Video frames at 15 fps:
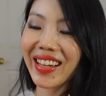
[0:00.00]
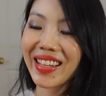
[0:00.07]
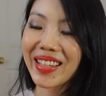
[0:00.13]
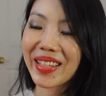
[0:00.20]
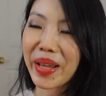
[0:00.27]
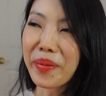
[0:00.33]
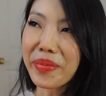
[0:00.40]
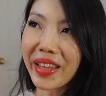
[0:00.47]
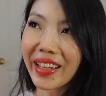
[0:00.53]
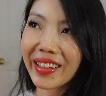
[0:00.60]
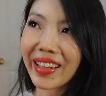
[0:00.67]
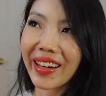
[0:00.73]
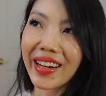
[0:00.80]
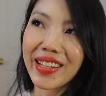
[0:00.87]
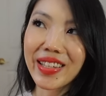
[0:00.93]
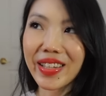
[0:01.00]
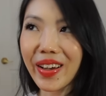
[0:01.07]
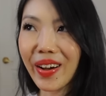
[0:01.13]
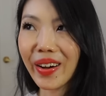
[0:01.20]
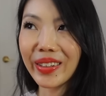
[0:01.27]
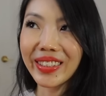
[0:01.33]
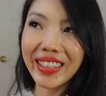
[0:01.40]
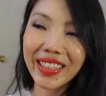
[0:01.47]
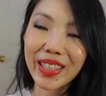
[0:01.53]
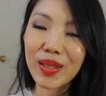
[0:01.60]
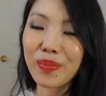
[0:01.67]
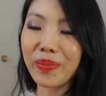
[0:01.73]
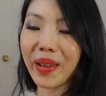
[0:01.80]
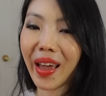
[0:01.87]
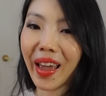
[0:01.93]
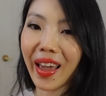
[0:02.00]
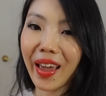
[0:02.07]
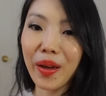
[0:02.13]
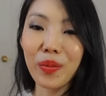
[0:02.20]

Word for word: Something that I saw on the display,